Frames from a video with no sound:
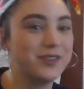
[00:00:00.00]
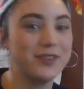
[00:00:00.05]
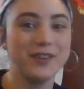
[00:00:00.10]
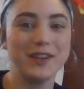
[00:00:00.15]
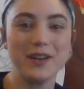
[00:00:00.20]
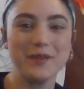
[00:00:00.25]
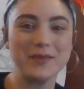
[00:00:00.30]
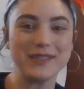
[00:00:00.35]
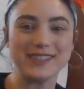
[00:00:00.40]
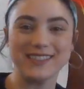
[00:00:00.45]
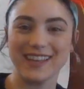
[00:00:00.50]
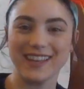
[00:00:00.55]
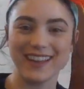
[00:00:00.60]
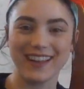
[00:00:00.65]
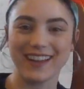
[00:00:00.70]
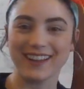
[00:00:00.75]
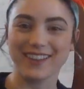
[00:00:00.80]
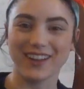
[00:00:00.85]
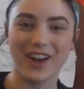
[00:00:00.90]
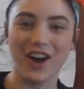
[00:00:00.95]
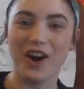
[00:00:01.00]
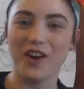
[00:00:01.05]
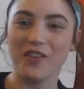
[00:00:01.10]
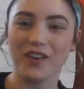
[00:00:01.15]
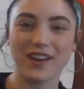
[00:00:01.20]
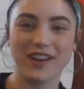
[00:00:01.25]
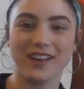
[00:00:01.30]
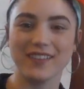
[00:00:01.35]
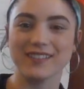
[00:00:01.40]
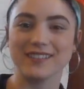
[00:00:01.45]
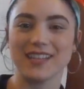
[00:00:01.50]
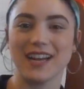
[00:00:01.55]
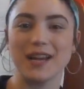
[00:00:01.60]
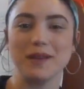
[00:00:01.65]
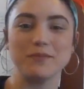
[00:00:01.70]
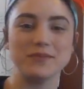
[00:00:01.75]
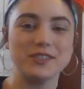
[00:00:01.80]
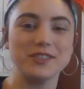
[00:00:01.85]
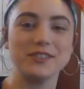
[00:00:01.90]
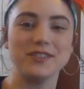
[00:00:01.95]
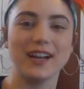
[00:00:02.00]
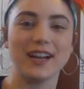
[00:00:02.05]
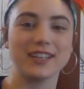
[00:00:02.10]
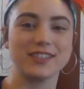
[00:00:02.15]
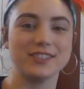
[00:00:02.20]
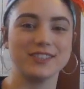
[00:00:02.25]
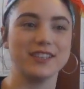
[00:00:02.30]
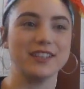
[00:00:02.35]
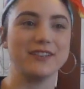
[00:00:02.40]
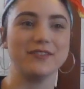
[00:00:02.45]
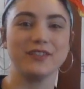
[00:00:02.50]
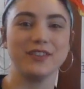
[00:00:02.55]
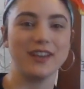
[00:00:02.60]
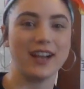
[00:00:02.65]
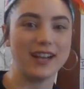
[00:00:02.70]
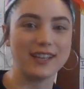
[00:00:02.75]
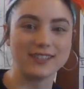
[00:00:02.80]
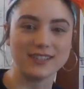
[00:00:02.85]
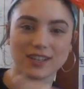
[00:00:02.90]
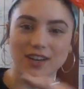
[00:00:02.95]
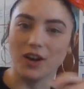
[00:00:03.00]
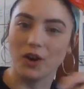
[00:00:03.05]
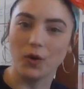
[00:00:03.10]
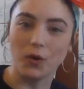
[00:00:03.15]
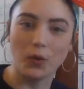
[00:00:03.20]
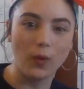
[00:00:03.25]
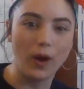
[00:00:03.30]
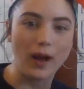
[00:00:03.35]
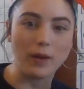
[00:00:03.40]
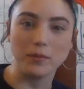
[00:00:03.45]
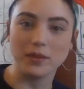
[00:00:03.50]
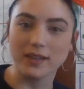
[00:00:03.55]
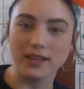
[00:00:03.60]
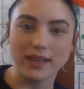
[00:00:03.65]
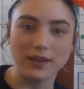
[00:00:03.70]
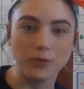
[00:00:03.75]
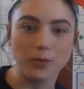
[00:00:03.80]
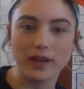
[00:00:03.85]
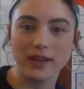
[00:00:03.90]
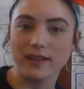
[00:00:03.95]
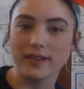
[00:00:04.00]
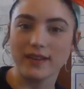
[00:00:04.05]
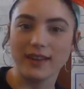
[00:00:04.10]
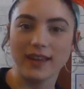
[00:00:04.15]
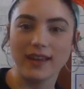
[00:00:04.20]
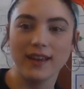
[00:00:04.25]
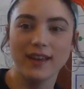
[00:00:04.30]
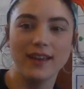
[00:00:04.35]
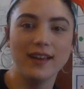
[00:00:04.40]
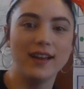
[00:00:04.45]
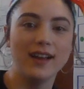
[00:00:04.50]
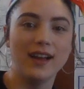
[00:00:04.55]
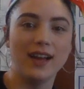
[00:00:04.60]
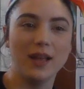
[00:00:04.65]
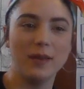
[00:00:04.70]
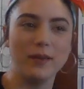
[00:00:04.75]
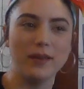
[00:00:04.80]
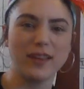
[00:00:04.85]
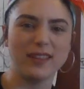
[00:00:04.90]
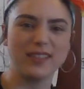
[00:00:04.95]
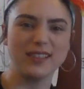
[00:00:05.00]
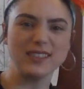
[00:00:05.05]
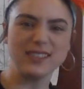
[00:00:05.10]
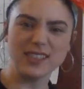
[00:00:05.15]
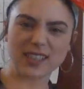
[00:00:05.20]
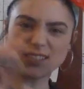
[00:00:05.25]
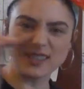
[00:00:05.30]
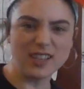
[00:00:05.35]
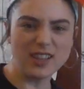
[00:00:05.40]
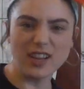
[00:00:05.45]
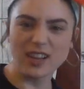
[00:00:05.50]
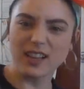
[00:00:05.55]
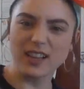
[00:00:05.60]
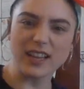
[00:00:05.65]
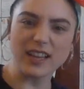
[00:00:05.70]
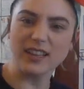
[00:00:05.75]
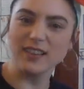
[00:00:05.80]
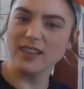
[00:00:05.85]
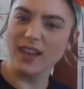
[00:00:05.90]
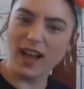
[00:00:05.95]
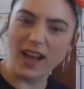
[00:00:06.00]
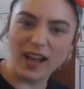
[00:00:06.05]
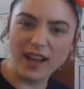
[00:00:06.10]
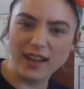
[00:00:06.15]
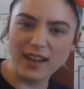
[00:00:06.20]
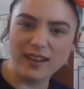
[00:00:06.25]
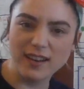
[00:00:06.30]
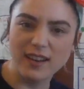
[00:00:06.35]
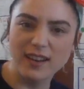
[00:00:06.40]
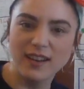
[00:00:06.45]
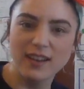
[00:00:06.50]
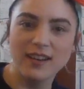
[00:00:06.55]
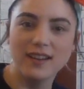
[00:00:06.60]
You hear me say that in the hallway all the time too, actually. If you guys are all wobbly, wiggly, you're like, this doesn't look like a line.